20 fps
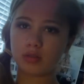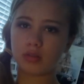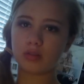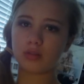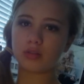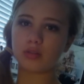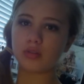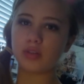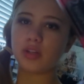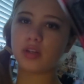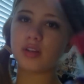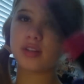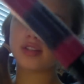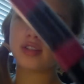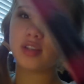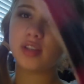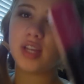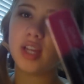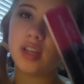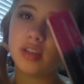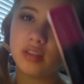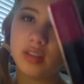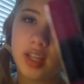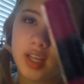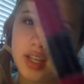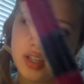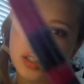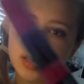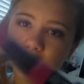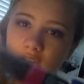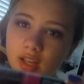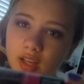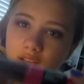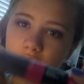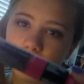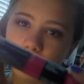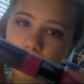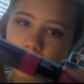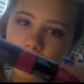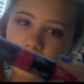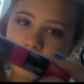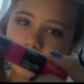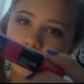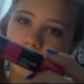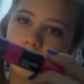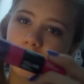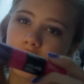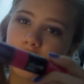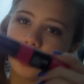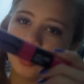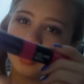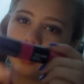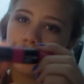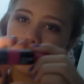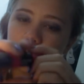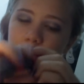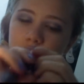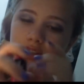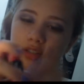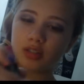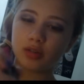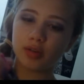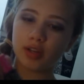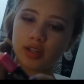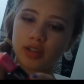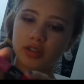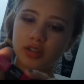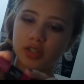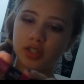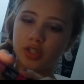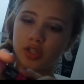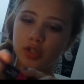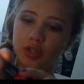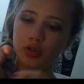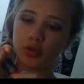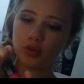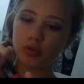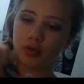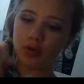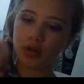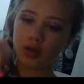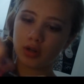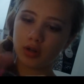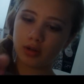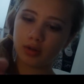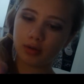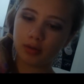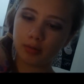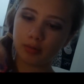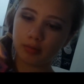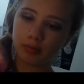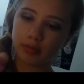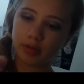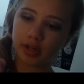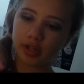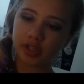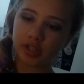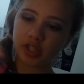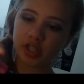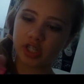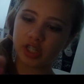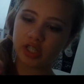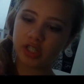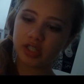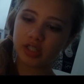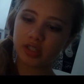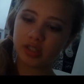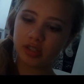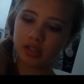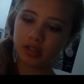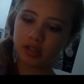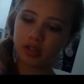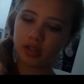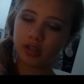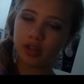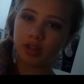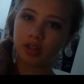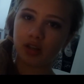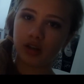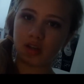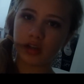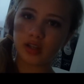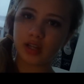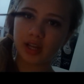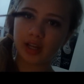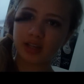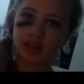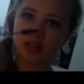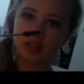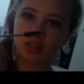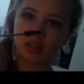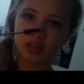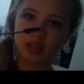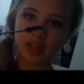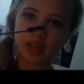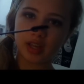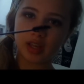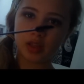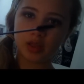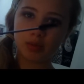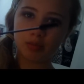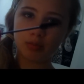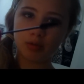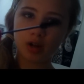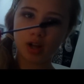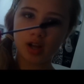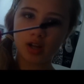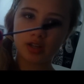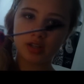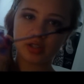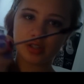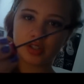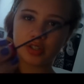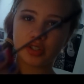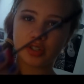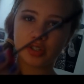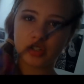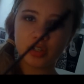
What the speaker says: So here's the Day to Night mascara. So it has two brushes. It has the length brush,